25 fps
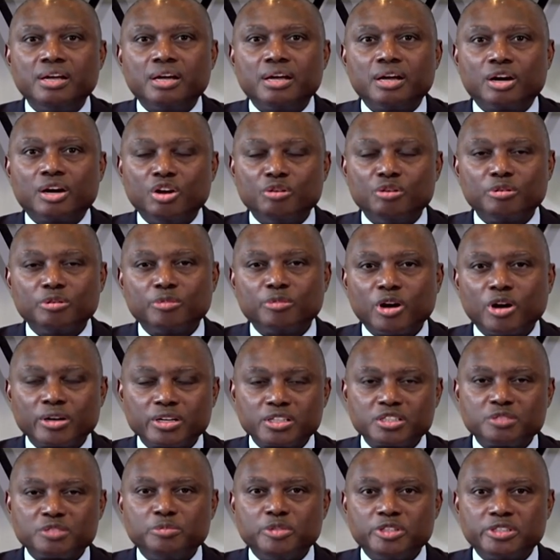global
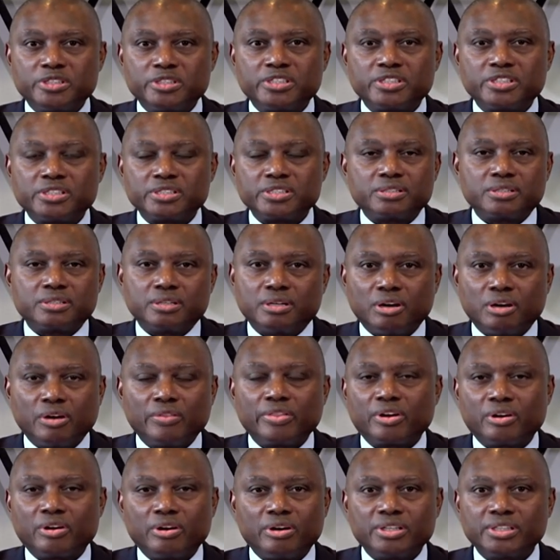markets business on
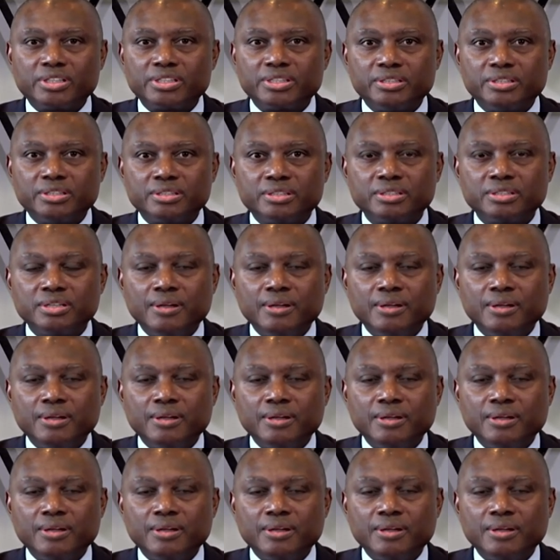the continent.